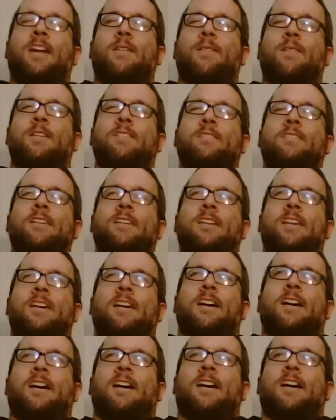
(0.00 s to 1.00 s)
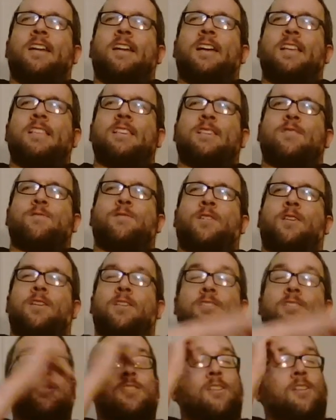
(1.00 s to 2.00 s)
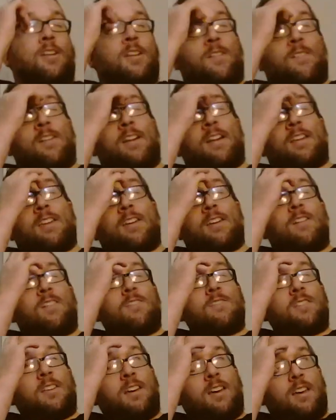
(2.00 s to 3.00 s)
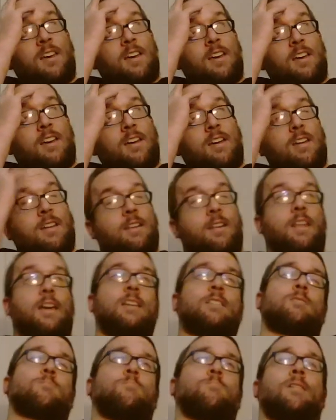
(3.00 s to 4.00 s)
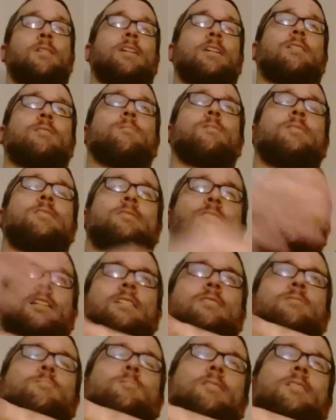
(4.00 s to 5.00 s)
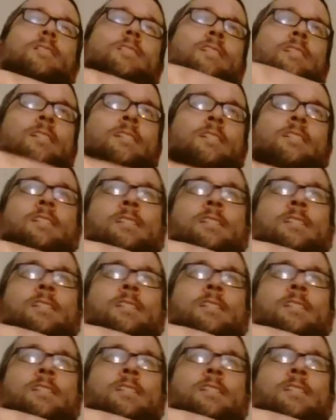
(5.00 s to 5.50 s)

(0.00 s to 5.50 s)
Anyways, uh, that's as far as turning red goes. Uh, next week, what is next week?